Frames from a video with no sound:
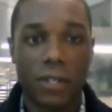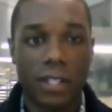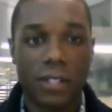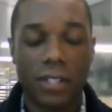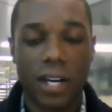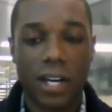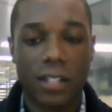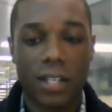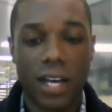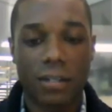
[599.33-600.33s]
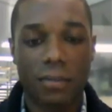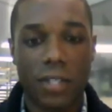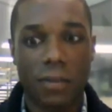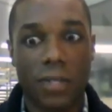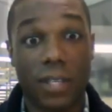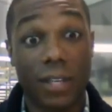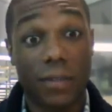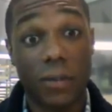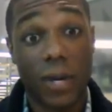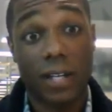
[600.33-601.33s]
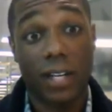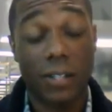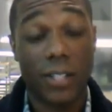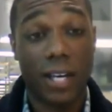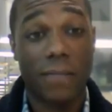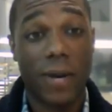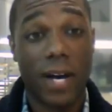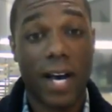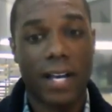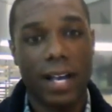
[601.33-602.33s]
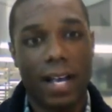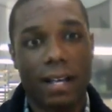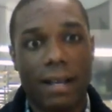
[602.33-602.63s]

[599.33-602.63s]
students uh, saying, you know, get those rec letters in by